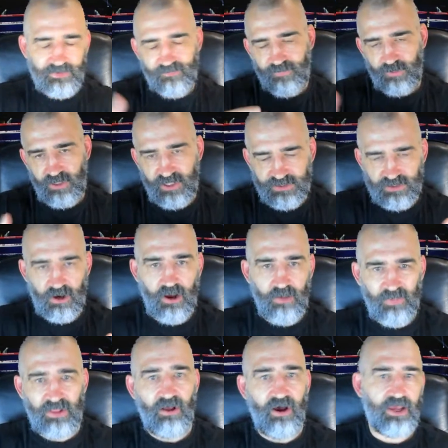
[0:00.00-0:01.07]
years time,
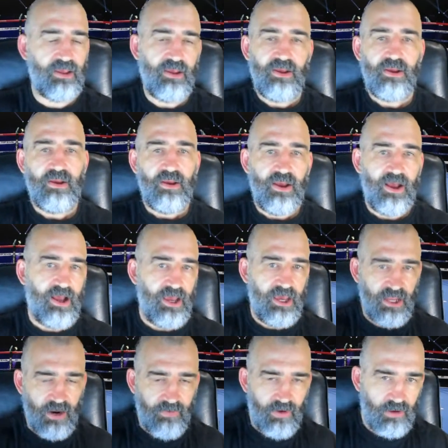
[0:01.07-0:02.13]
bit like
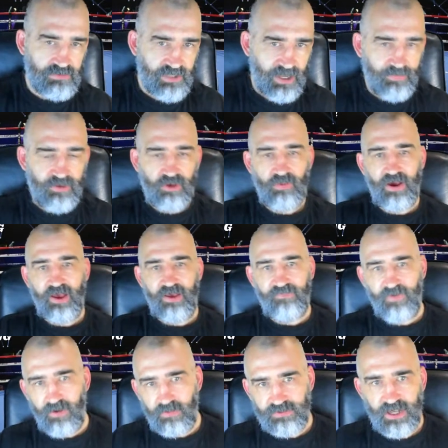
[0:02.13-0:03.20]
NRLW,
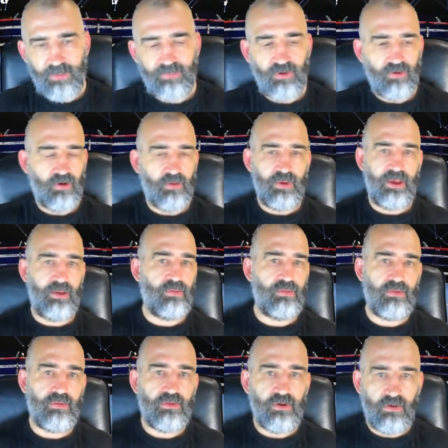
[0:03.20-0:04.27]
AFLW. I mean,
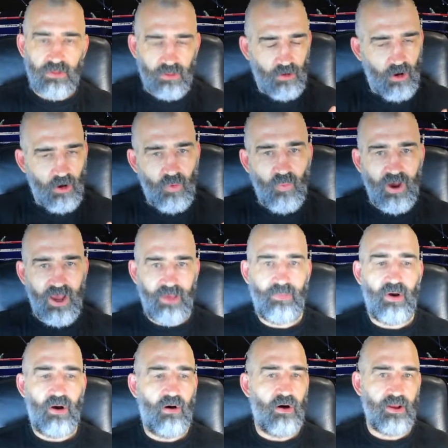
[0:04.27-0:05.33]
they're a long way
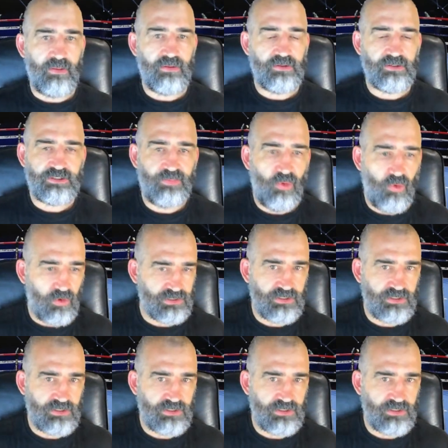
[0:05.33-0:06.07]
behind sports